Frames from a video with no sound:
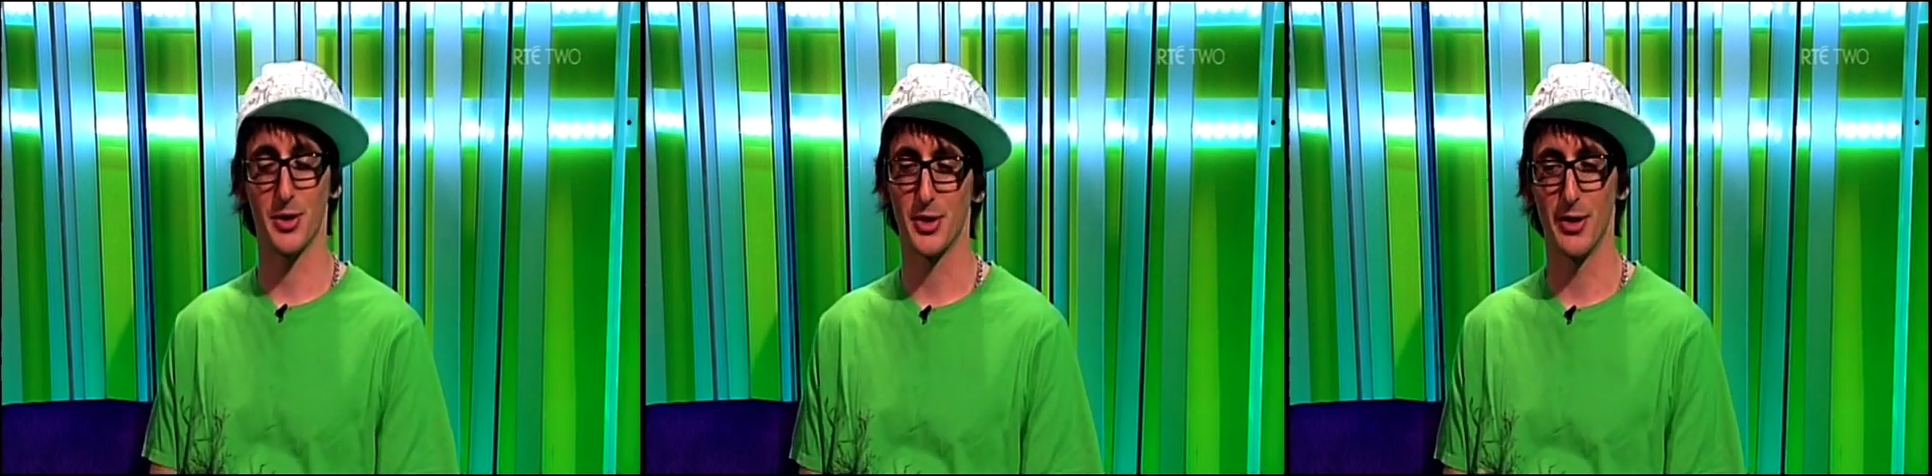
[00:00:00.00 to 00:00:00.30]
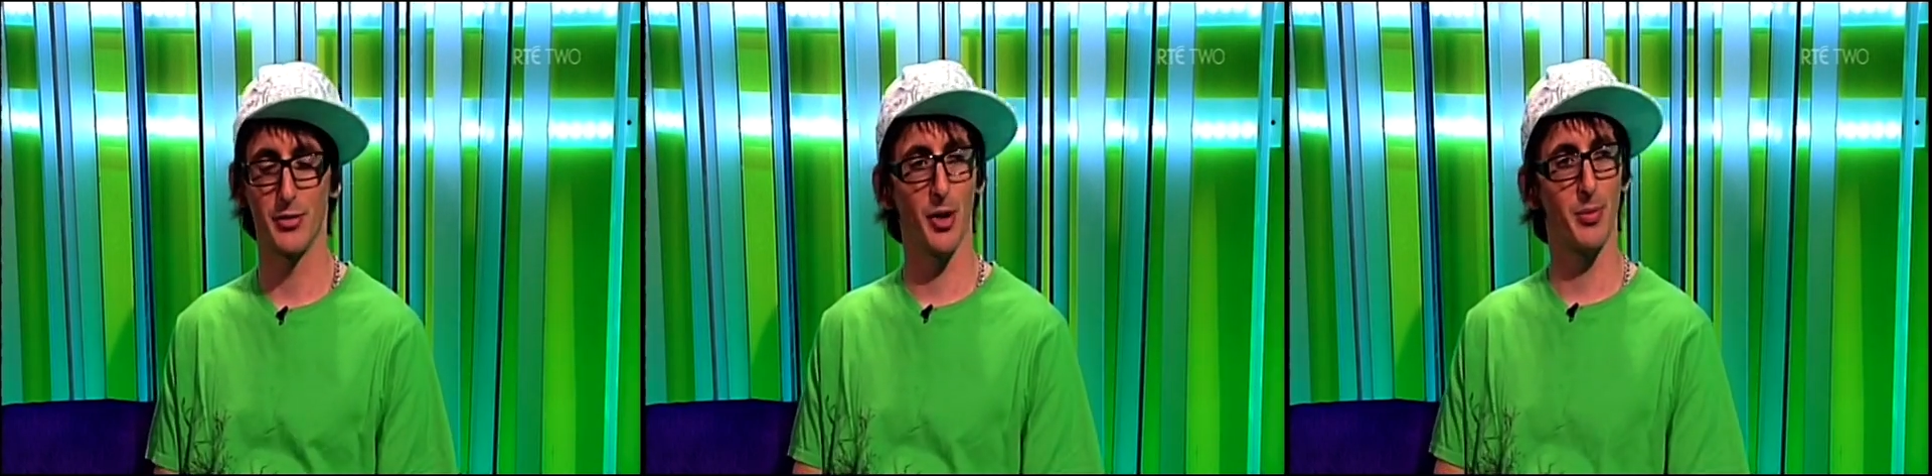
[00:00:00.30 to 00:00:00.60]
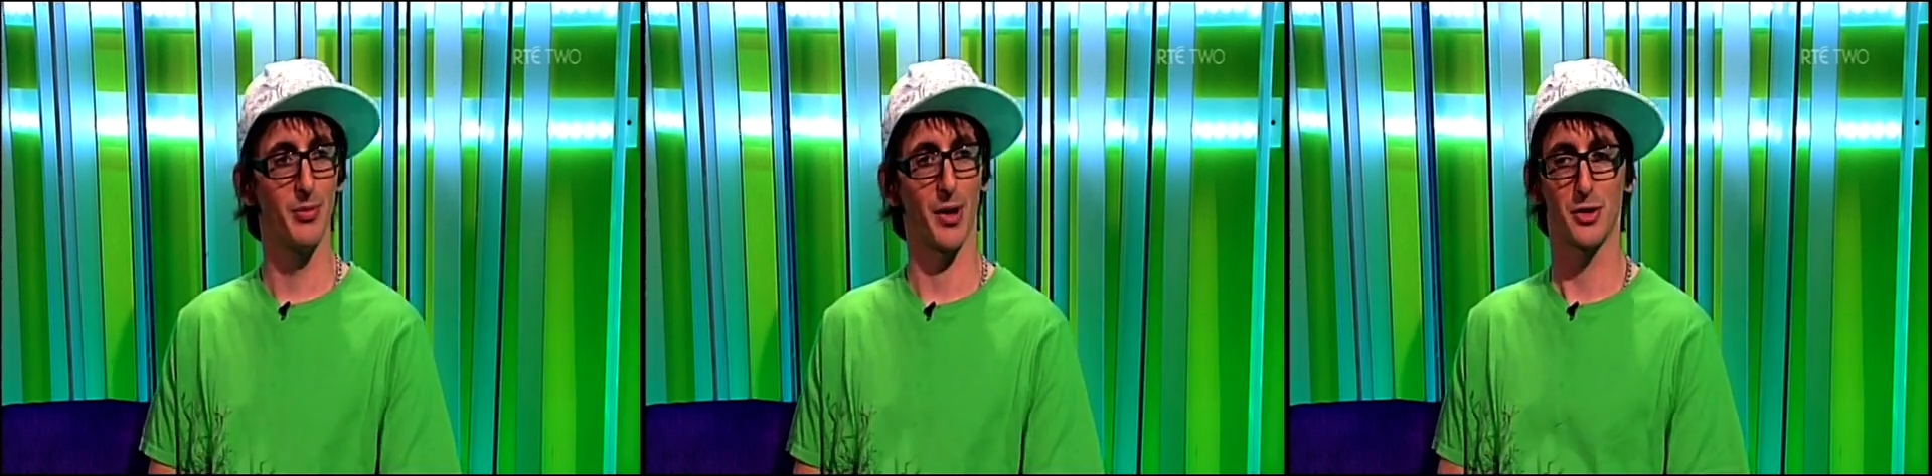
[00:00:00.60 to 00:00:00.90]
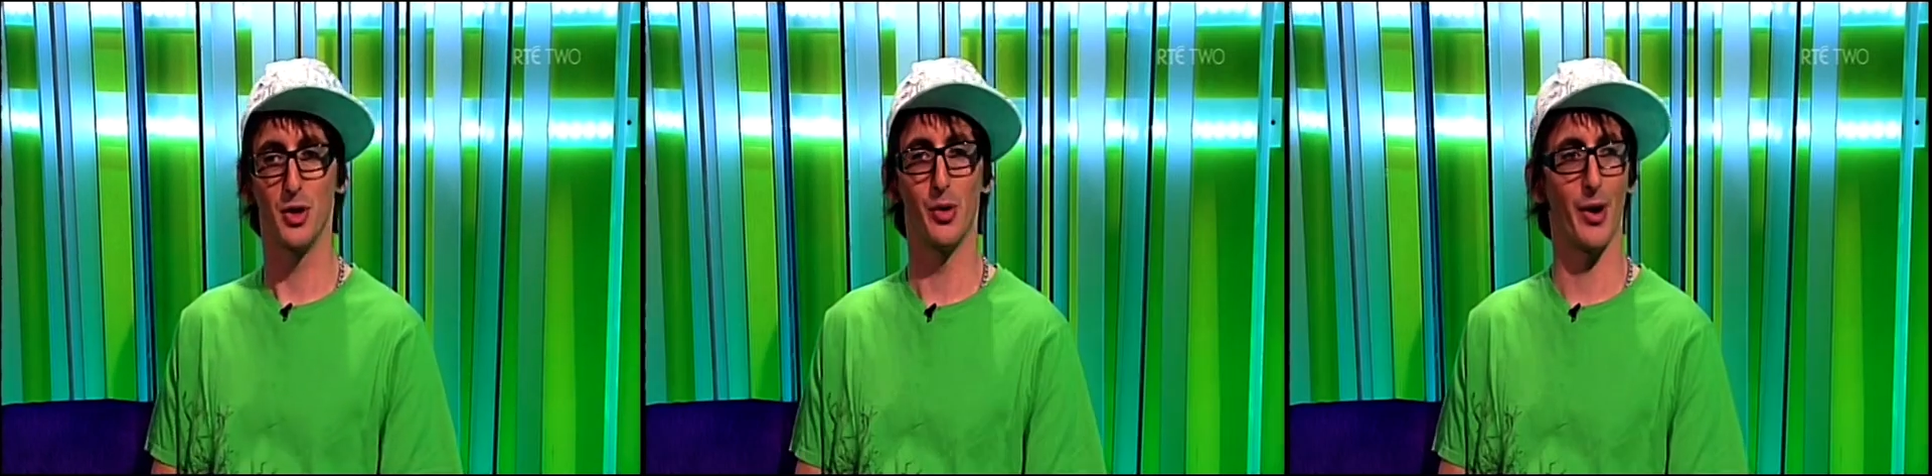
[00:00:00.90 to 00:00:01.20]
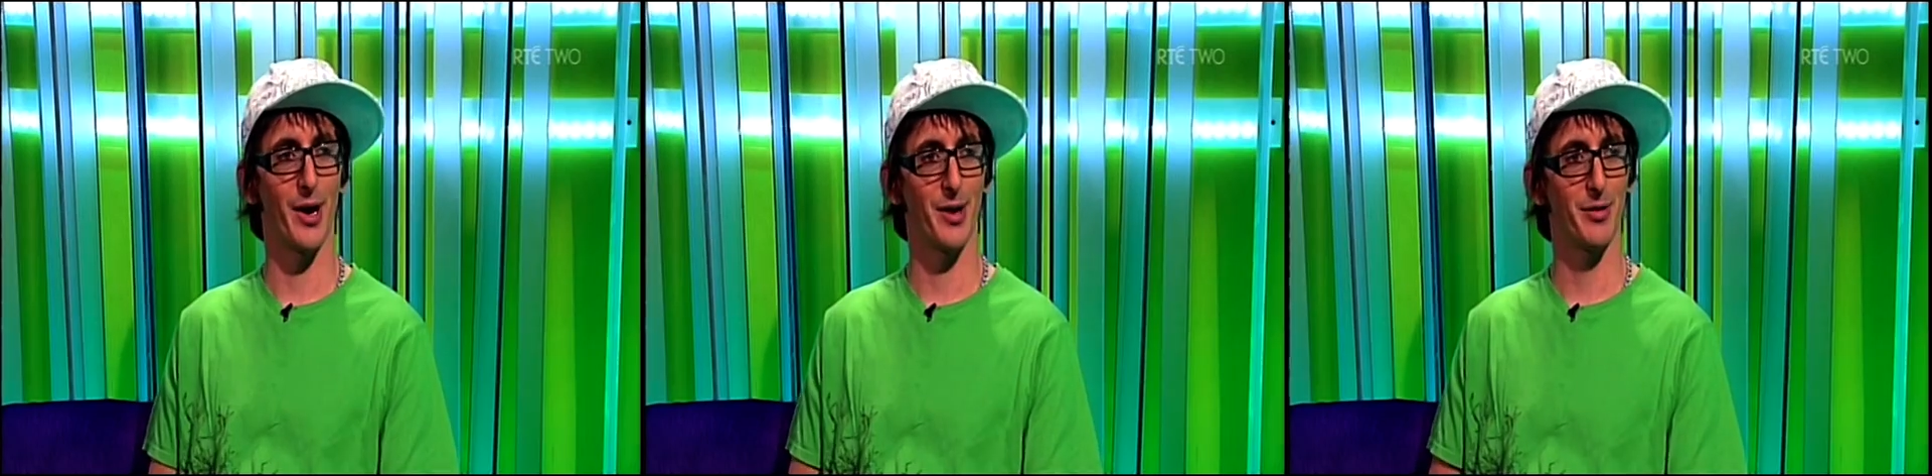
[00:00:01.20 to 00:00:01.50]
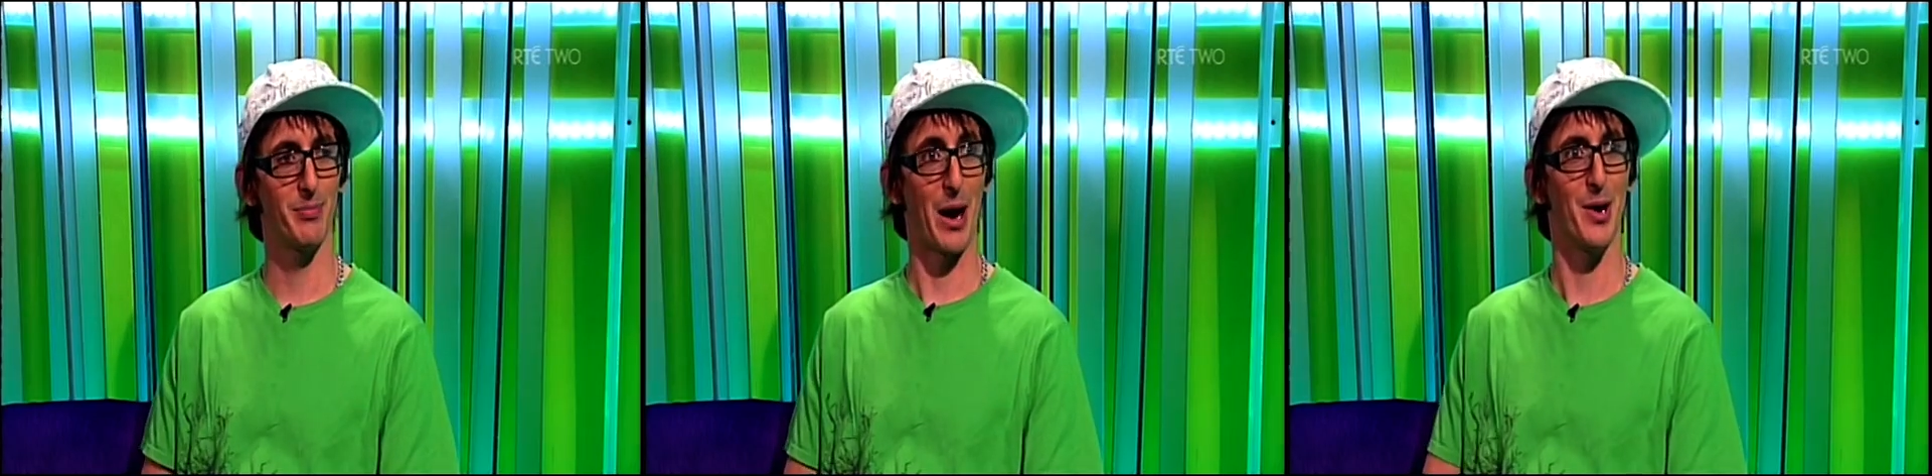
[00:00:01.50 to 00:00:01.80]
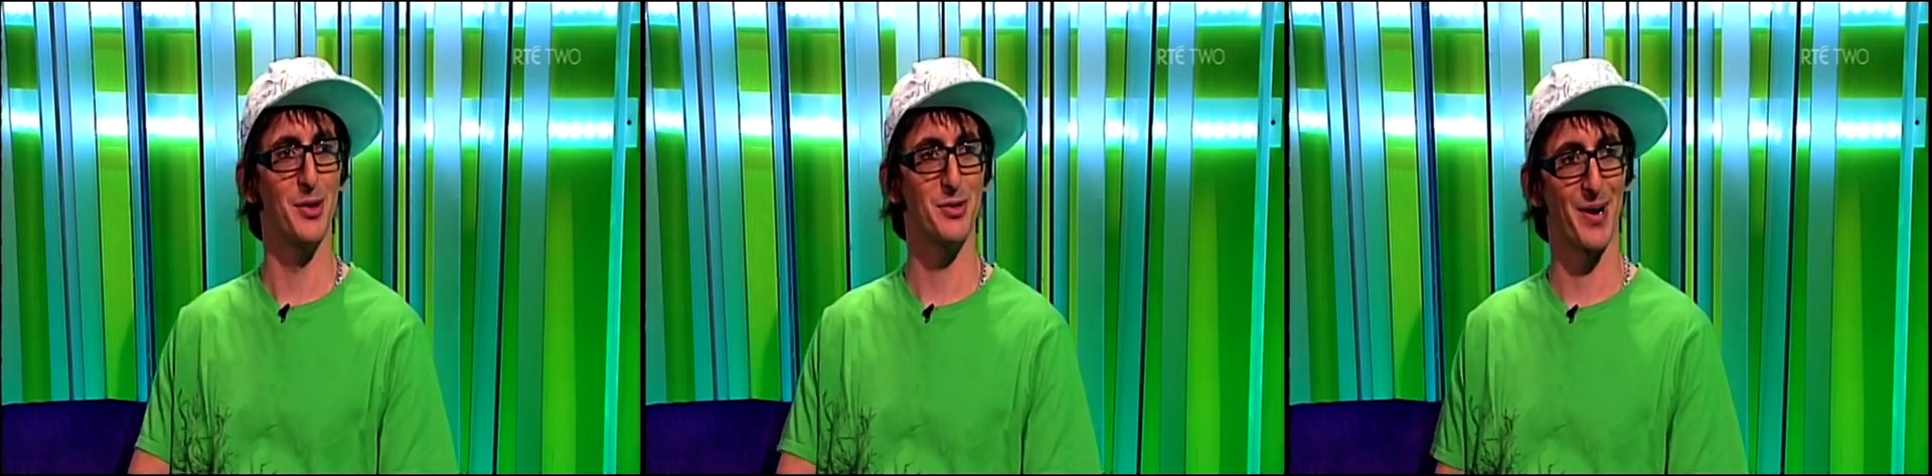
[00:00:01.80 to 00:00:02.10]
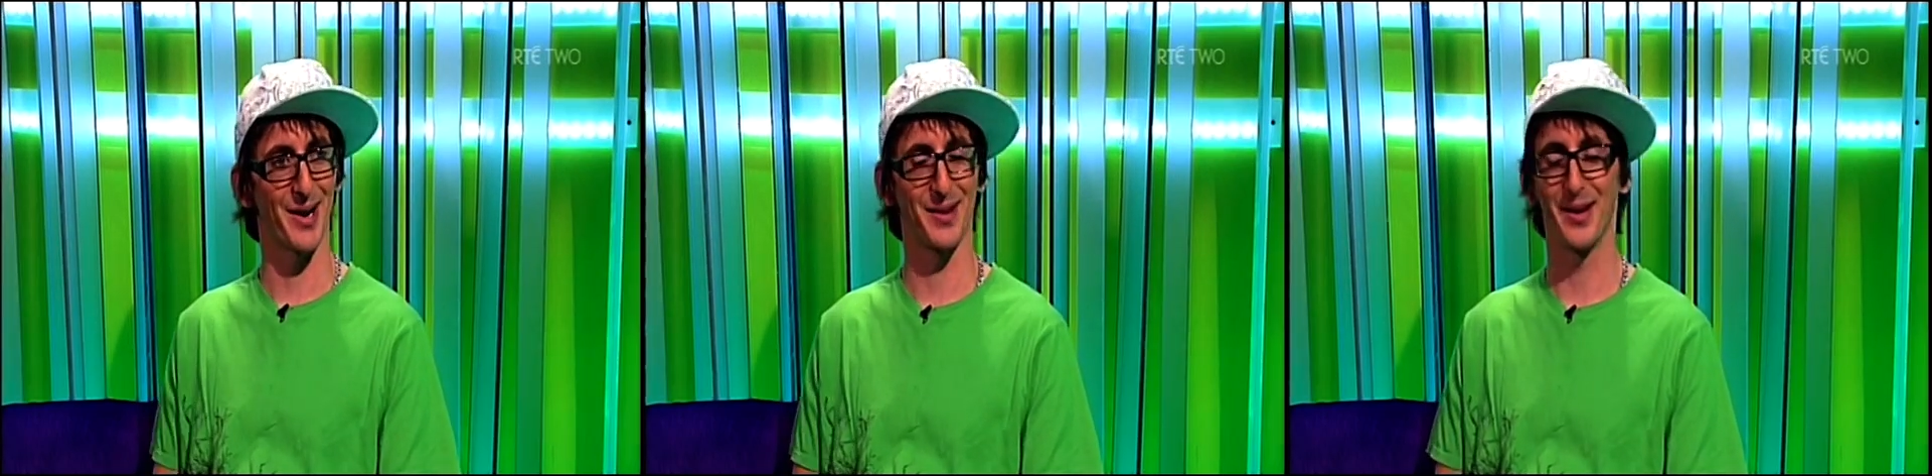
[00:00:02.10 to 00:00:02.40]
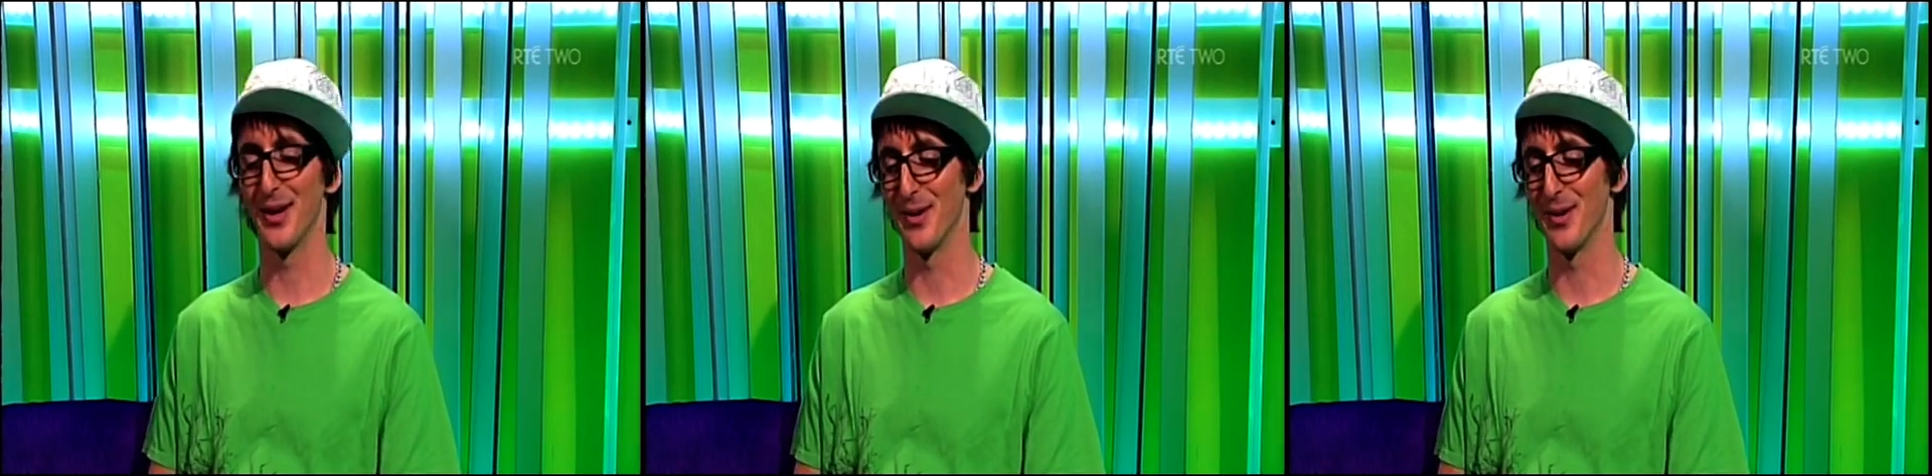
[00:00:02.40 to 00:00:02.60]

Saved up like £2,000 back in the day,